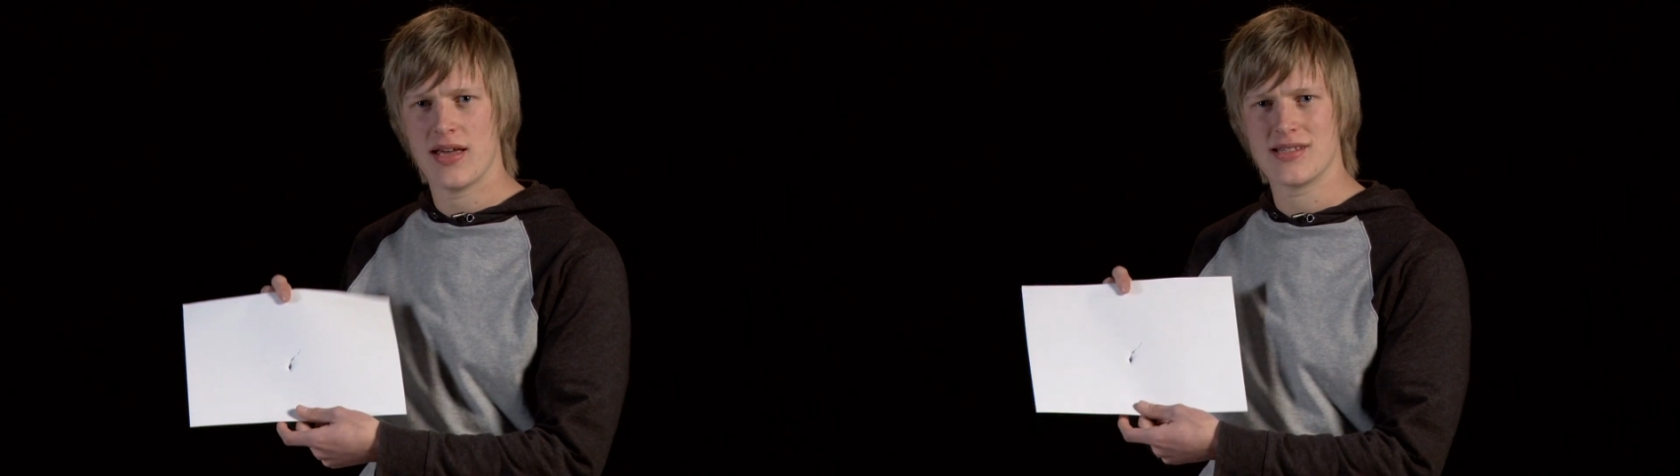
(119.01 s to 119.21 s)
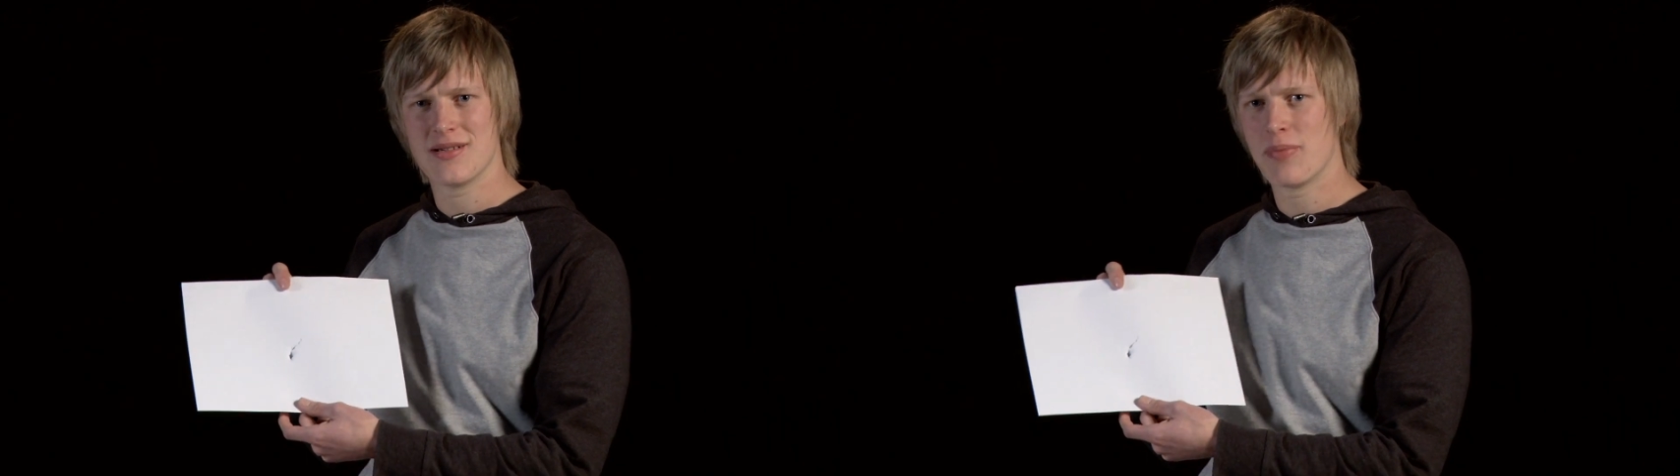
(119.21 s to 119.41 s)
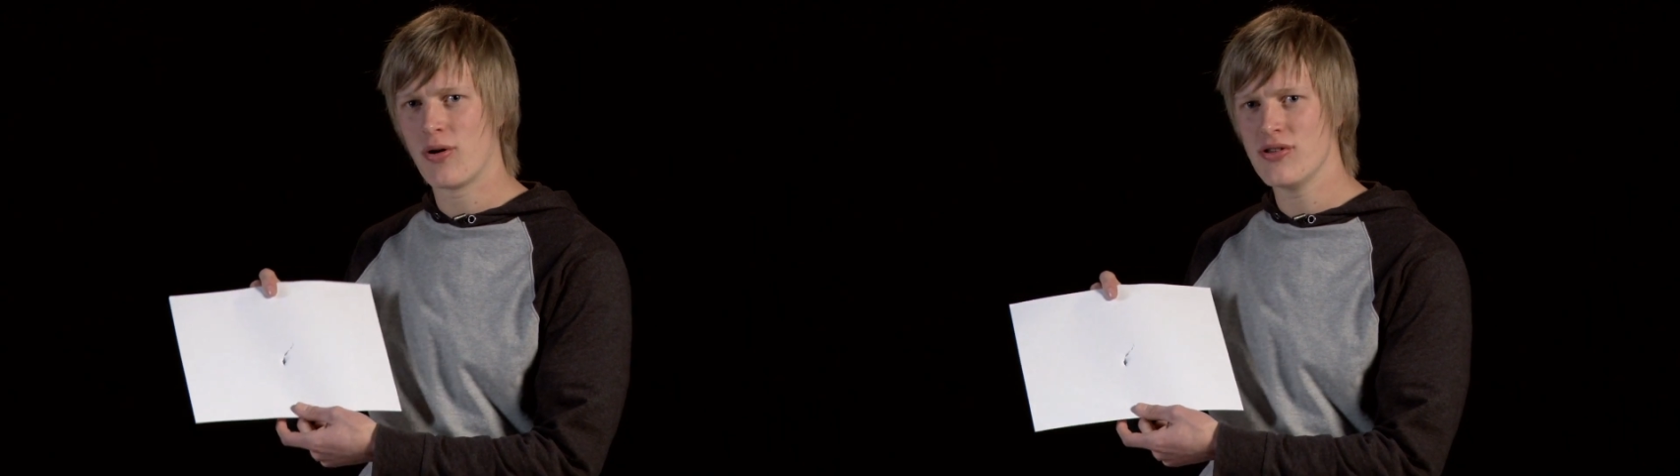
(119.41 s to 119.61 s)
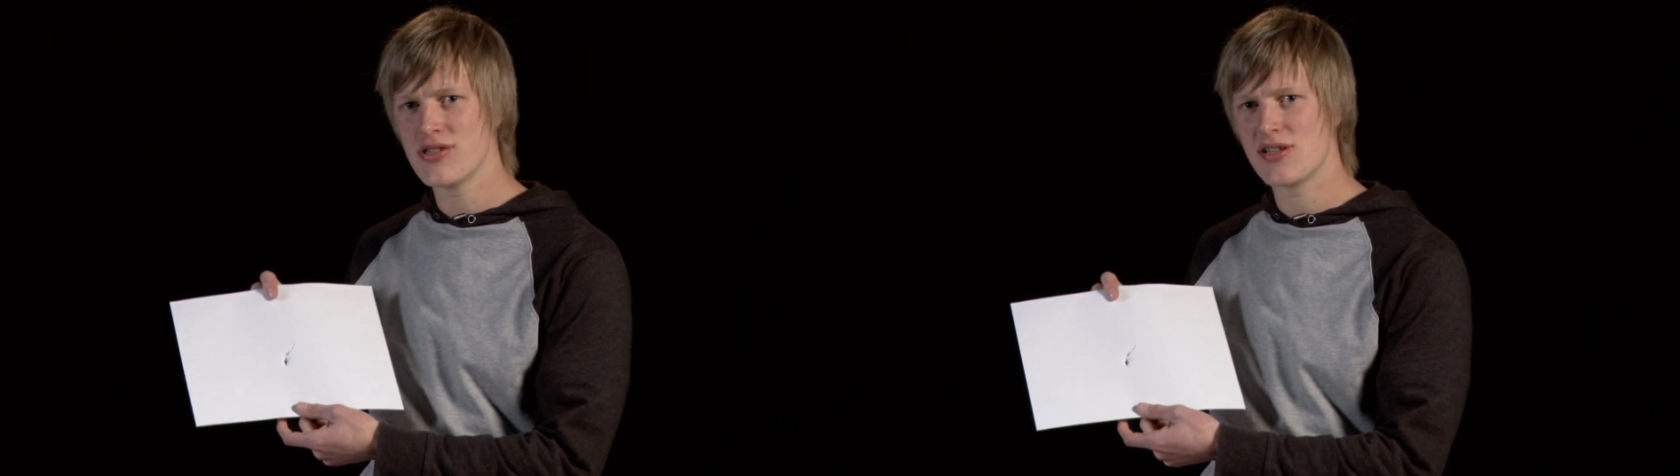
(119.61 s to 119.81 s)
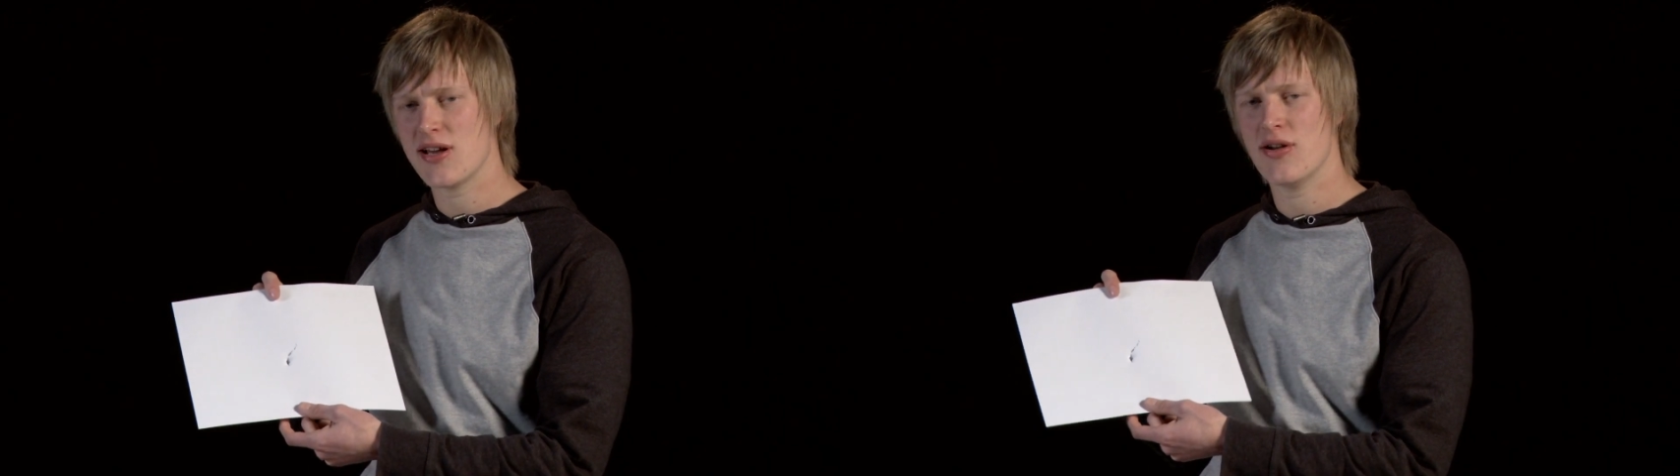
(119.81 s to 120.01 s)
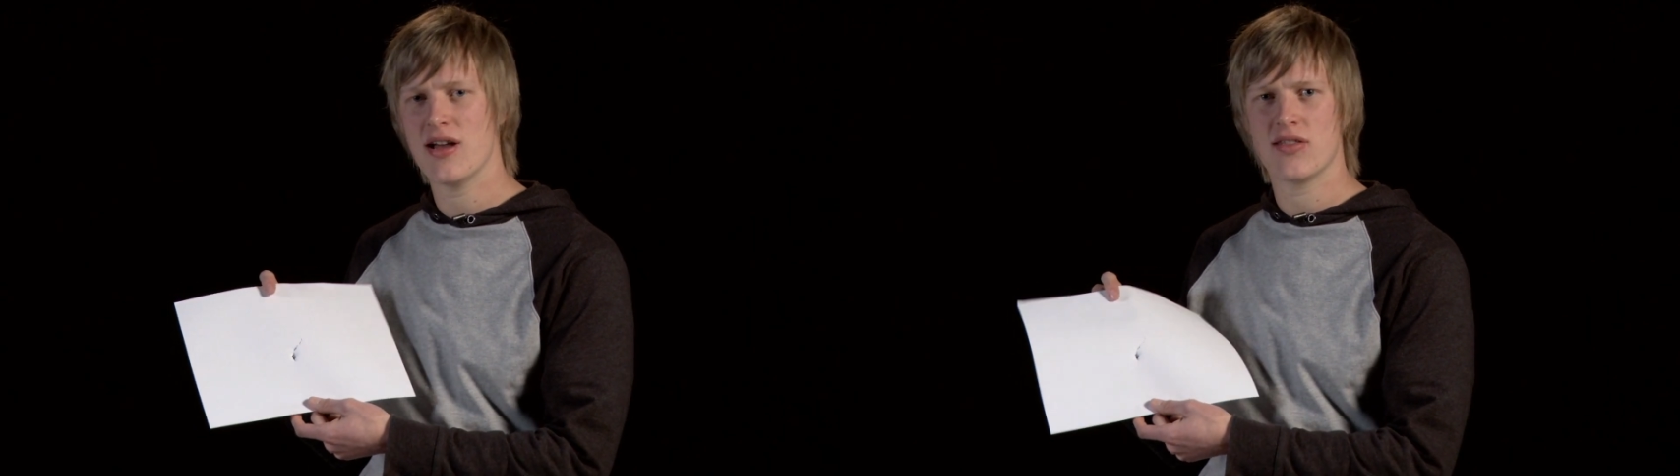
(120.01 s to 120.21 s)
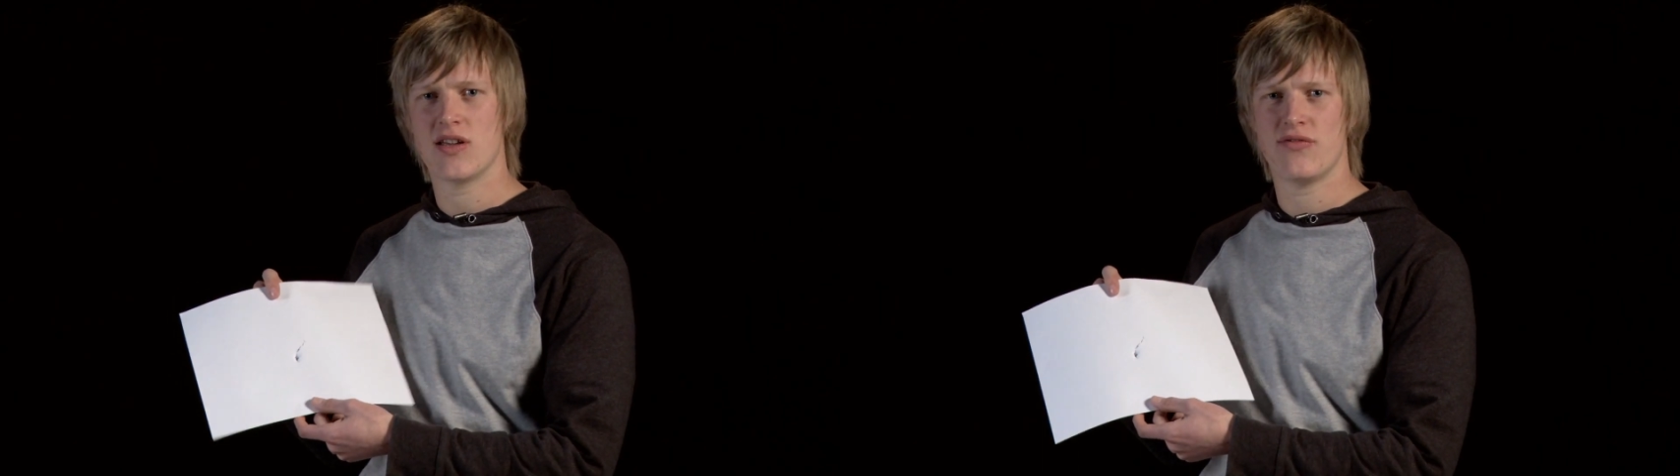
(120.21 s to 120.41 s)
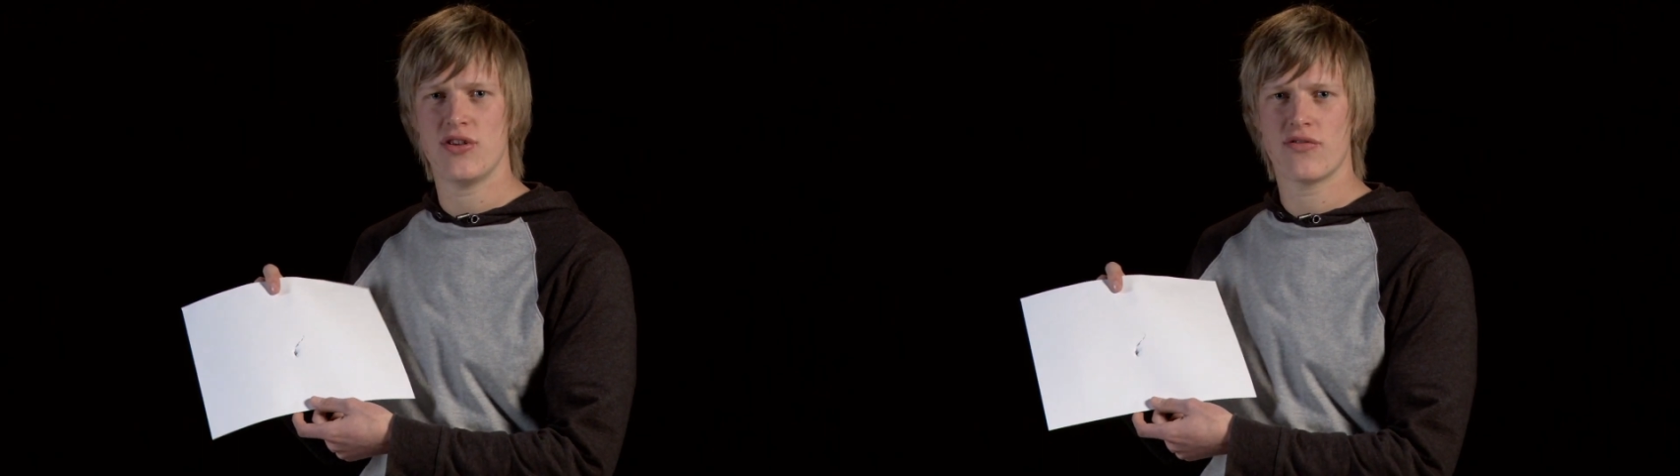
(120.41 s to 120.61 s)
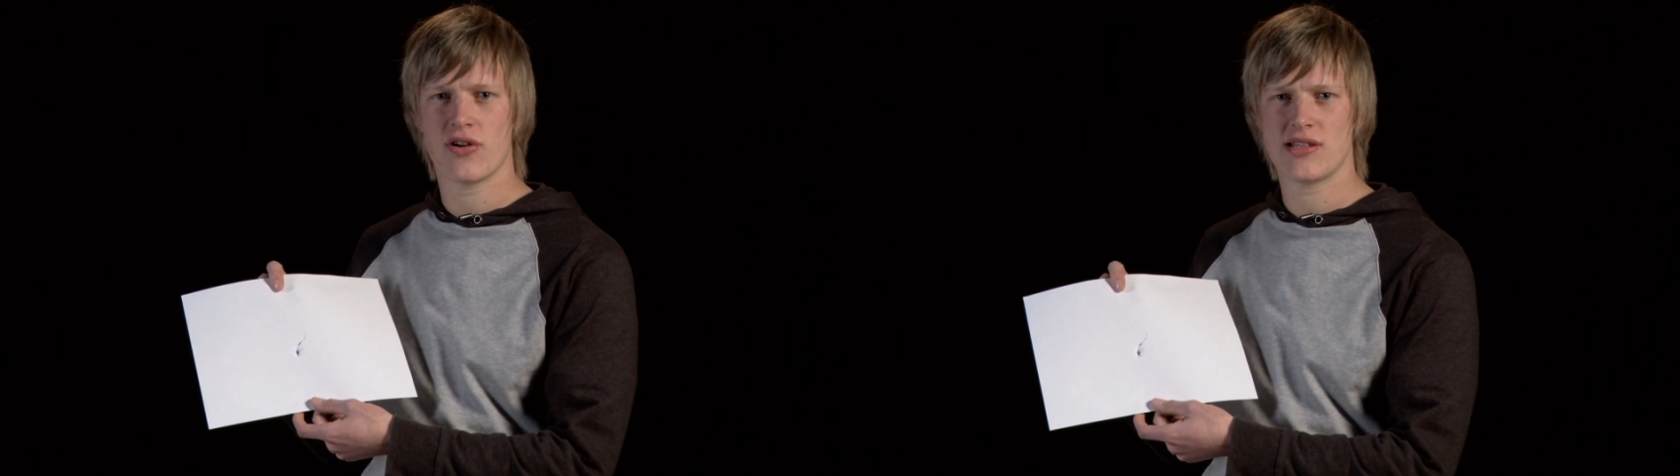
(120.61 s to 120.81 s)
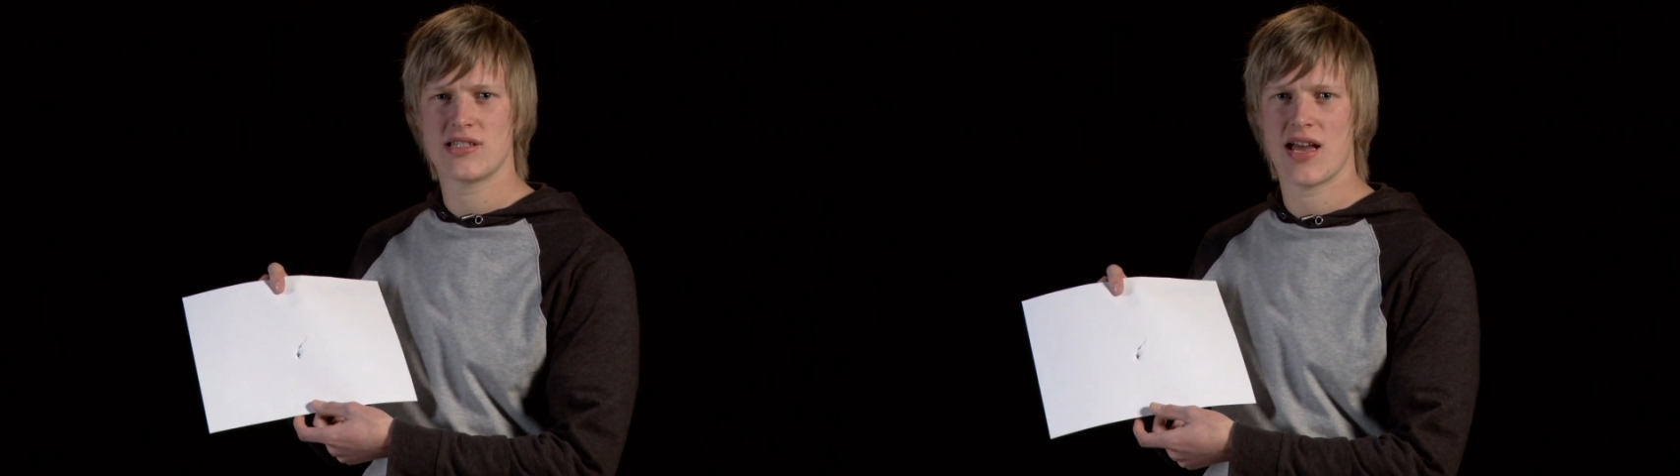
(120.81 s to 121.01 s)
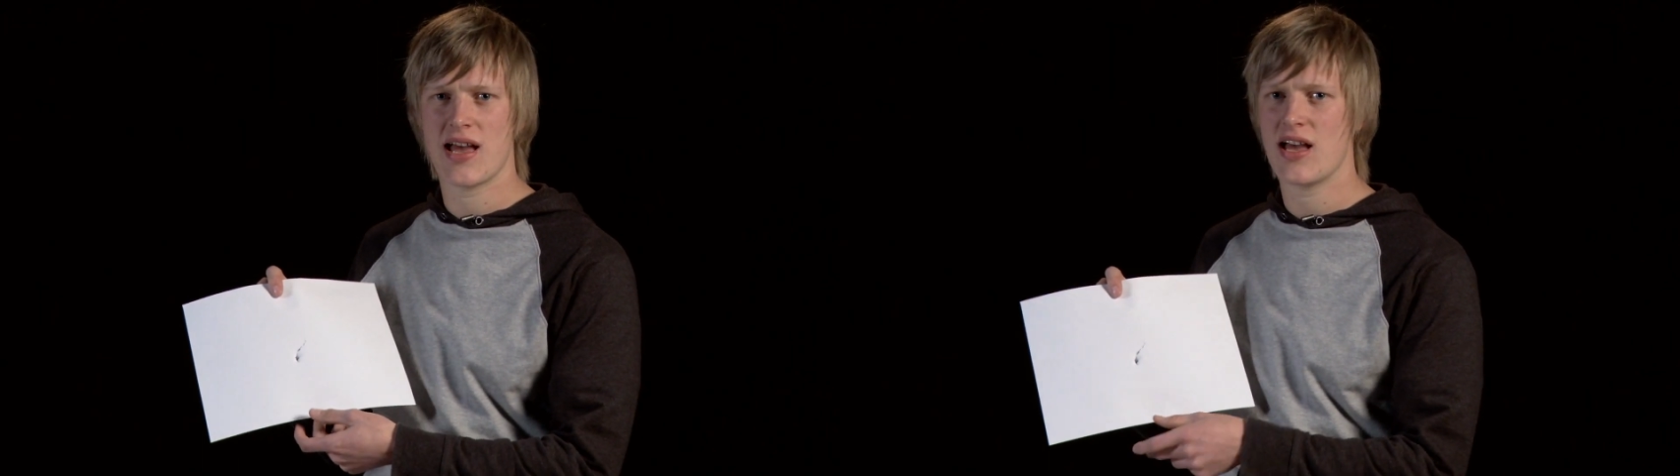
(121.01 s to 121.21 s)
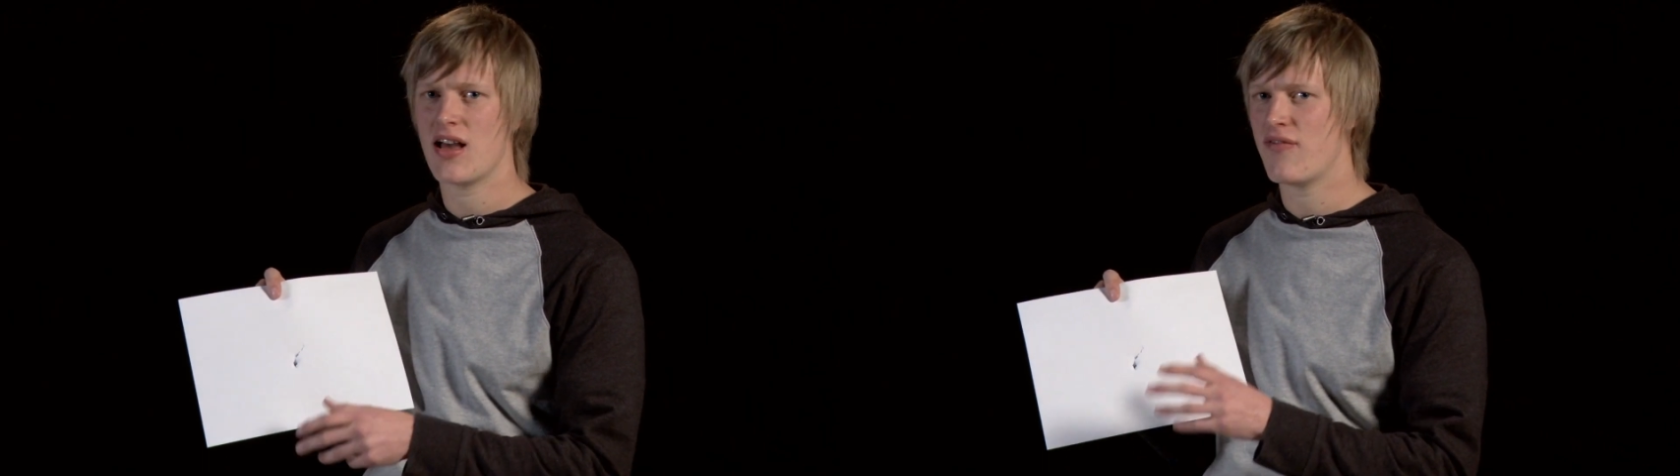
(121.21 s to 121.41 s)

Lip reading: It's important to note that if you've got a tear